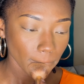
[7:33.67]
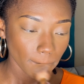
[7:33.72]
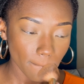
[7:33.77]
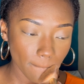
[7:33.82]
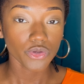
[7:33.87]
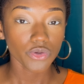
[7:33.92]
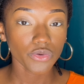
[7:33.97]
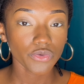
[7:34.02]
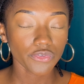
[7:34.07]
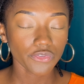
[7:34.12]

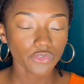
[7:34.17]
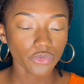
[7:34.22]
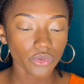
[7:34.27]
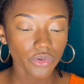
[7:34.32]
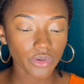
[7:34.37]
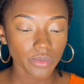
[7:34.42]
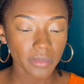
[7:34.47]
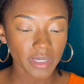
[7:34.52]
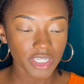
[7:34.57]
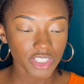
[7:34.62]
Well,
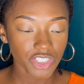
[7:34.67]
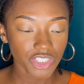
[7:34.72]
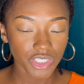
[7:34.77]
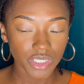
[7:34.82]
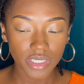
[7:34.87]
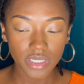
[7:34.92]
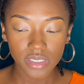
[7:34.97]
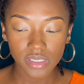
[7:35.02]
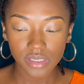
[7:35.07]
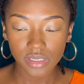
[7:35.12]
for my
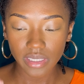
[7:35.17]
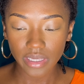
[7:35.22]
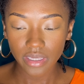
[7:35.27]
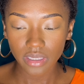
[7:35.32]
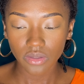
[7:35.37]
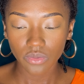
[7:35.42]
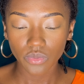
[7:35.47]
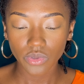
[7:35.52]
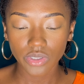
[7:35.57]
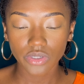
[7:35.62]
cheeks,
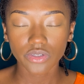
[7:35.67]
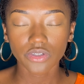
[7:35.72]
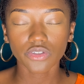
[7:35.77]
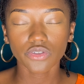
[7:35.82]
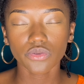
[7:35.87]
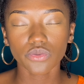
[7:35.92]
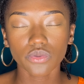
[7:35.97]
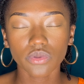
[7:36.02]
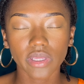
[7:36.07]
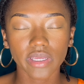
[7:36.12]
like we're gonna
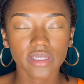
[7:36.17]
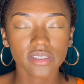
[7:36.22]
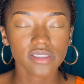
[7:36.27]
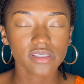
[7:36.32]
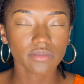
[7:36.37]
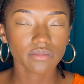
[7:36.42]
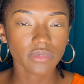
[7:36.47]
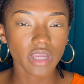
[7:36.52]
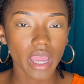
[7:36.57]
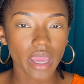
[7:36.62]
do like
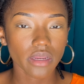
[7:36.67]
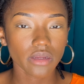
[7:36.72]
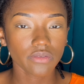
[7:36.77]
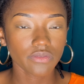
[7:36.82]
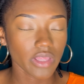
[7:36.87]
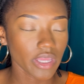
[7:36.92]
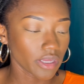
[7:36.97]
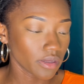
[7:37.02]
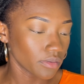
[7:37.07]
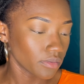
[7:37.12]
some kind of
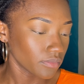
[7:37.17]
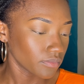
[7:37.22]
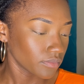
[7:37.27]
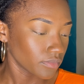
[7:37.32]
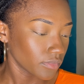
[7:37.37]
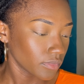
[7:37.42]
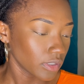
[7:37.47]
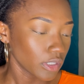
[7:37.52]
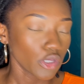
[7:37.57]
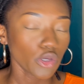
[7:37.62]
like
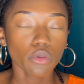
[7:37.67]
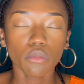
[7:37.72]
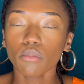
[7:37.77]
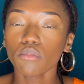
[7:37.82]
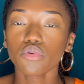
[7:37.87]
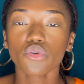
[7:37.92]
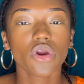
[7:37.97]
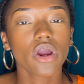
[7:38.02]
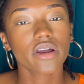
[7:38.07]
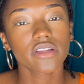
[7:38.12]

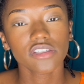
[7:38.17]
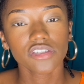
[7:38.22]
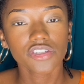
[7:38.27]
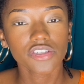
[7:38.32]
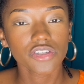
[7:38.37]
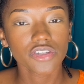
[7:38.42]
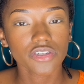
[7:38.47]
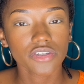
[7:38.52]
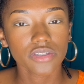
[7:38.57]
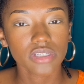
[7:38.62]

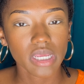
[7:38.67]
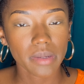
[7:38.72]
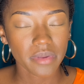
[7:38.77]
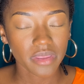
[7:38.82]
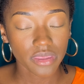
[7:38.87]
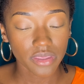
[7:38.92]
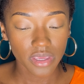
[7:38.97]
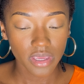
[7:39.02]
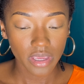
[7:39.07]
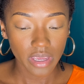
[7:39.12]
bronzer type of
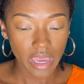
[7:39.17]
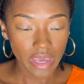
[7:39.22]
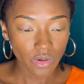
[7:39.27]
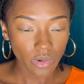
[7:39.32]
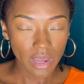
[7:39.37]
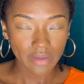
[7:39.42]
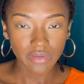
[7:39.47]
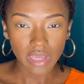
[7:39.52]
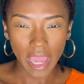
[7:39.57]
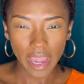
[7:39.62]
thing. I don't
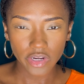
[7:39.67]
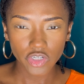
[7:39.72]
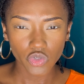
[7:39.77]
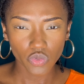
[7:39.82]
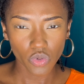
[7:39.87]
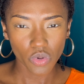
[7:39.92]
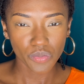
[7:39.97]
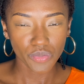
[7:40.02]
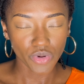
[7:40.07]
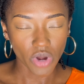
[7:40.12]
have an
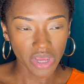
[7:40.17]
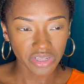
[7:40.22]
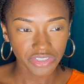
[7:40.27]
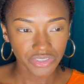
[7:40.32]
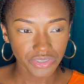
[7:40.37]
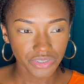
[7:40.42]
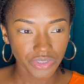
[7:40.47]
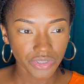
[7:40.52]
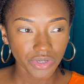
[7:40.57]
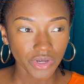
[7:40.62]
actual
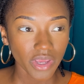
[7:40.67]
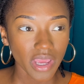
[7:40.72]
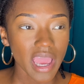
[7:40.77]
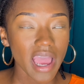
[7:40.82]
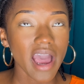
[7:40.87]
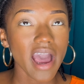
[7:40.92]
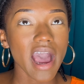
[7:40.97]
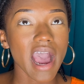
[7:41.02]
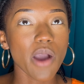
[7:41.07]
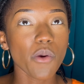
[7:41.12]
bronzer.
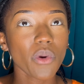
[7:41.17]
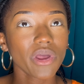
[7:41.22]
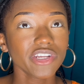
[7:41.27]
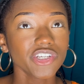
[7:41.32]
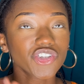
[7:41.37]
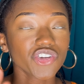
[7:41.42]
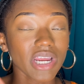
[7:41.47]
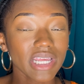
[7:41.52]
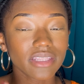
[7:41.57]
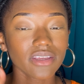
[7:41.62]
I want to
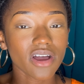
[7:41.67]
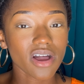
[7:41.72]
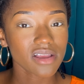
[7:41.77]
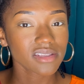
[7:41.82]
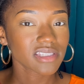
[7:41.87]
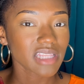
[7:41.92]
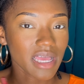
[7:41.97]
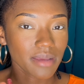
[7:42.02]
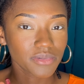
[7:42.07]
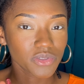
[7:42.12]
try the
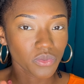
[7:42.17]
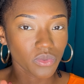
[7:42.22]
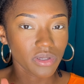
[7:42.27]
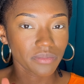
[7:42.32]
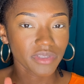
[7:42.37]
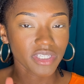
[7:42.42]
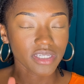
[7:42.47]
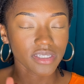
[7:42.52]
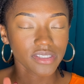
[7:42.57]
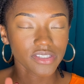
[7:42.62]
Haus Labs one
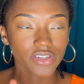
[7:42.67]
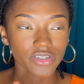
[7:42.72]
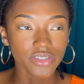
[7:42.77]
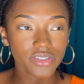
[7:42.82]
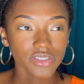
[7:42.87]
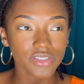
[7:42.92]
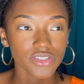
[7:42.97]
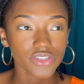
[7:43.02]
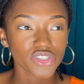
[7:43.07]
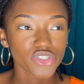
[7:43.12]
because hers
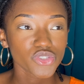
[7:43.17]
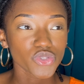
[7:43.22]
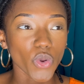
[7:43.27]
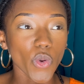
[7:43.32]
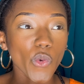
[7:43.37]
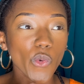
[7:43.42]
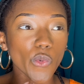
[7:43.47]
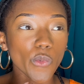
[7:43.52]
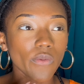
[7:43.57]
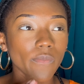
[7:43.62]
is
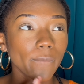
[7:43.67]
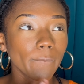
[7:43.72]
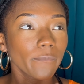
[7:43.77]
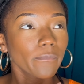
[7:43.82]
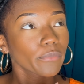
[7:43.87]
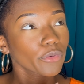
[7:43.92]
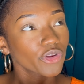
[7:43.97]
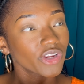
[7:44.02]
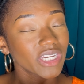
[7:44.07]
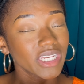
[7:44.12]
so
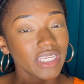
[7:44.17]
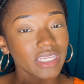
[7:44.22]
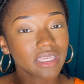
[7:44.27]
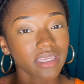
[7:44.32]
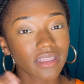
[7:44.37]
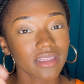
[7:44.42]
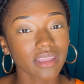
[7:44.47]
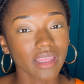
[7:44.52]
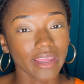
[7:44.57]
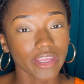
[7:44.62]
pretty
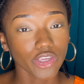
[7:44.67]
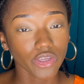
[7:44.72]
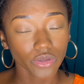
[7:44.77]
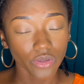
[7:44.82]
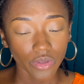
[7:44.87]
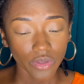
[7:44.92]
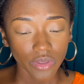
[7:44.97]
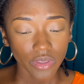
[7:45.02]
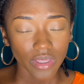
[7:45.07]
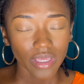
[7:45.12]
and like
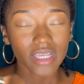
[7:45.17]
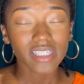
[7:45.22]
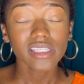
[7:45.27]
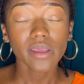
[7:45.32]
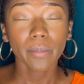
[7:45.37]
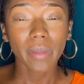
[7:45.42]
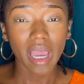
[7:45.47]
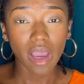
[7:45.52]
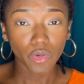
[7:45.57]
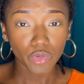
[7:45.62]
it's a
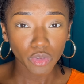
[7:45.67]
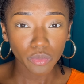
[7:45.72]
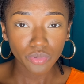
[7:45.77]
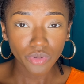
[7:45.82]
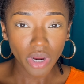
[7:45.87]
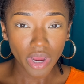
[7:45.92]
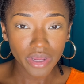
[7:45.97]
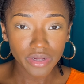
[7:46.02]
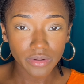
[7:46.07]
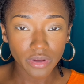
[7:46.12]
powder
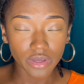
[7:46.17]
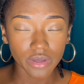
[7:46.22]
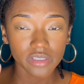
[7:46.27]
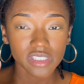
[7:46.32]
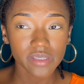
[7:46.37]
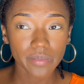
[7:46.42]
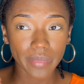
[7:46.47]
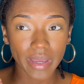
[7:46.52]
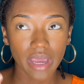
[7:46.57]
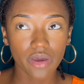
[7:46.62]

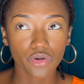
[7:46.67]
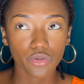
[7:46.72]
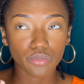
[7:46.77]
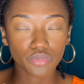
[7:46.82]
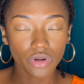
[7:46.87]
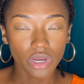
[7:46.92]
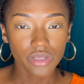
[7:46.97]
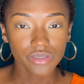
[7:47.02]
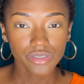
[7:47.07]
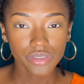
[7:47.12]

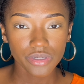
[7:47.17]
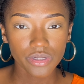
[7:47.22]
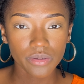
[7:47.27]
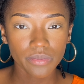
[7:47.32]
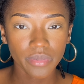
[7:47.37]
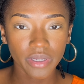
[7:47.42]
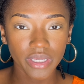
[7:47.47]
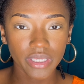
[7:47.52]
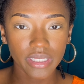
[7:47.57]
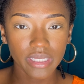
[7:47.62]
bronzer,
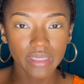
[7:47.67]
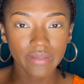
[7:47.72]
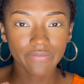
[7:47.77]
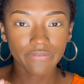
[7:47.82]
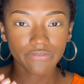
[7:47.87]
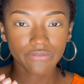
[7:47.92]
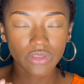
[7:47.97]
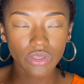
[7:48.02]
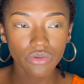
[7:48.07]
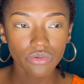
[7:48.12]
but it
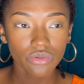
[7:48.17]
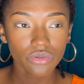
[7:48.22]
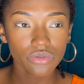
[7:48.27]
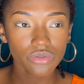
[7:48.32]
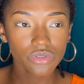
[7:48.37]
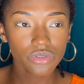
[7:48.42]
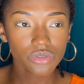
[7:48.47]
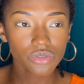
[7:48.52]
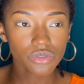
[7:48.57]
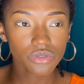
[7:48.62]

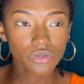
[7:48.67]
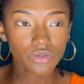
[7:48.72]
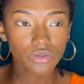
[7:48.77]
feels